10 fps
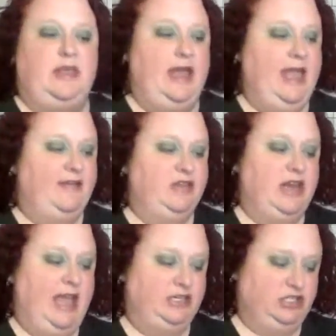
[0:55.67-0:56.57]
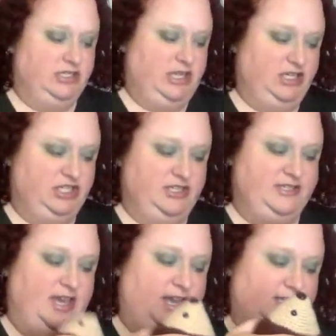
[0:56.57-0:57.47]
I haven't actually touched the
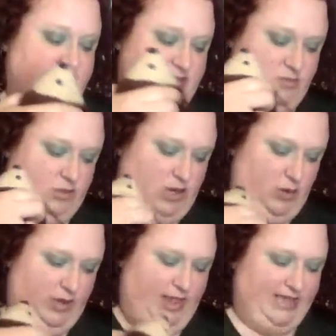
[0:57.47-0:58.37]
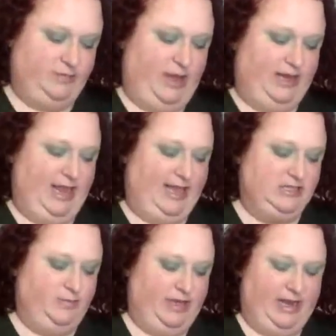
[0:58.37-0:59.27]
socks since we last
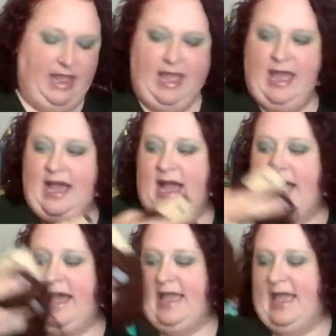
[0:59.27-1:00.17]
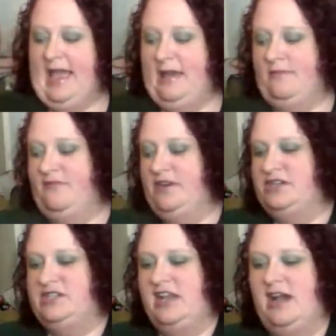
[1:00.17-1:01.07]
podcast, but I am
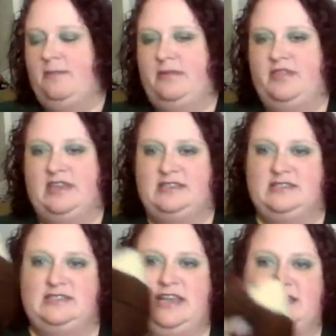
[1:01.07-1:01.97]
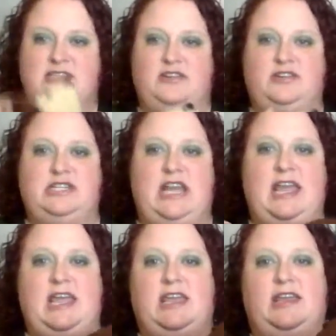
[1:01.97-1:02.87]
finishing up this test
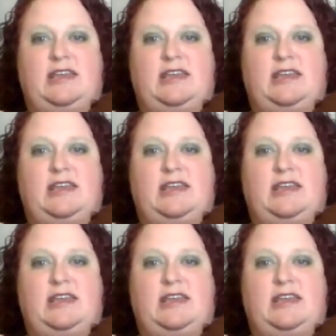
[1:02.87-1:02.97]
crochet.